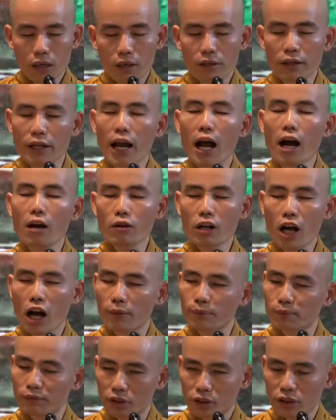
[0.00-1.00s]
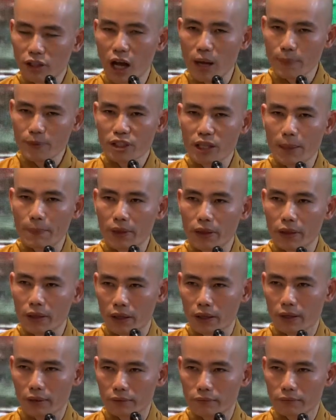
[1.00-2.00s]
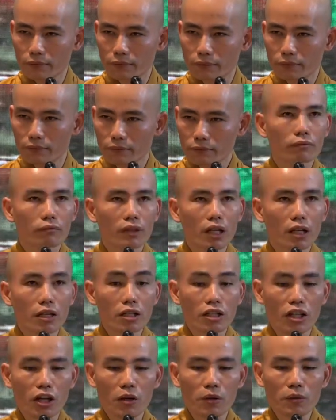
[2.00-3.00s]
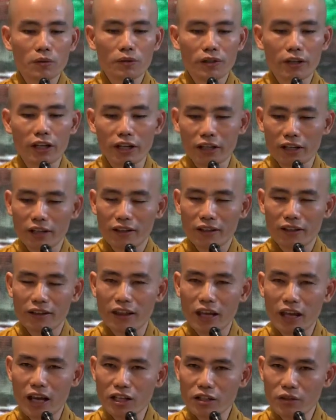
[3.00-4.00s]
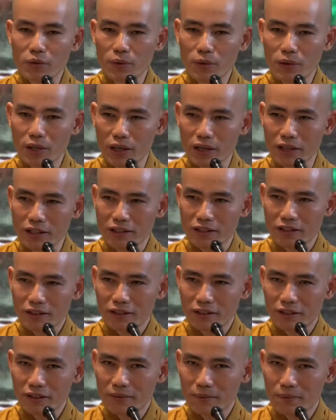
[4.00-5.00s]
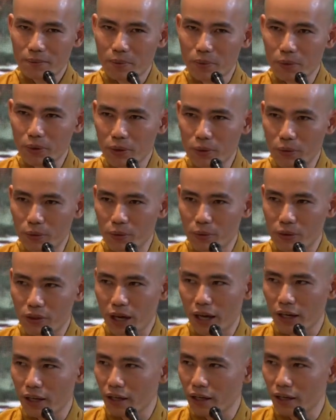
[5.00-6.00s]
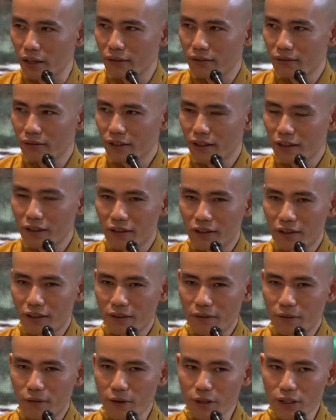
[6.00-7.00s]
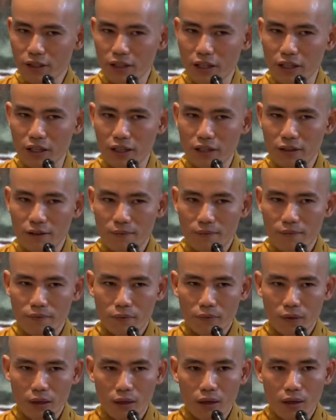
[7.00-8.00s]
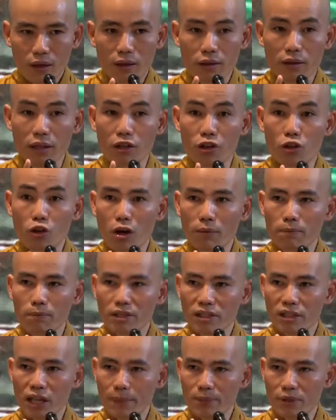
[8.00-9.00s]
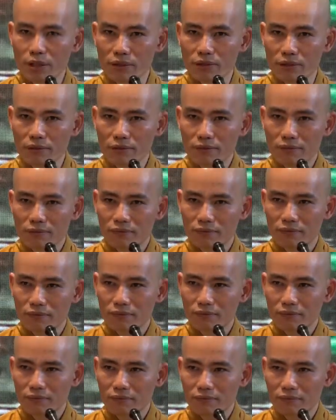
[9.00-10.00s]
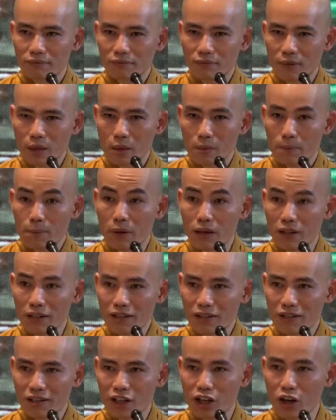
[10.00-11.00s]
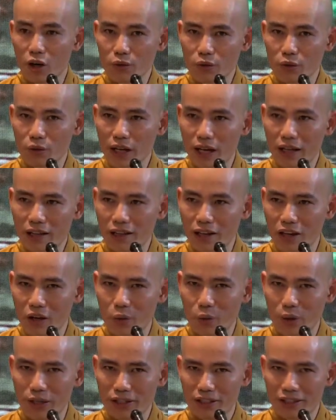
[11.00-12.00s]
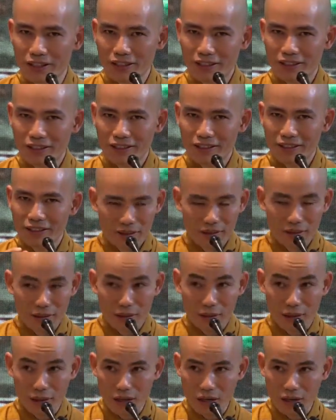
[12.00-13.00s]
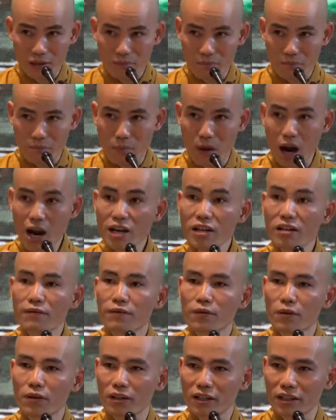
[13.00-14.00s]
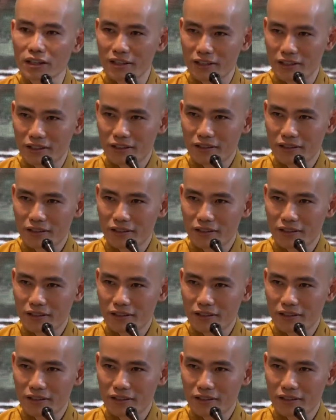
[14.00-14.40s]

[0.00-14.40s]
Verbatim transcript: the outcome of something so here, there are two things produce anger. Firstly, the wrong perception plus go together with the unmindfulness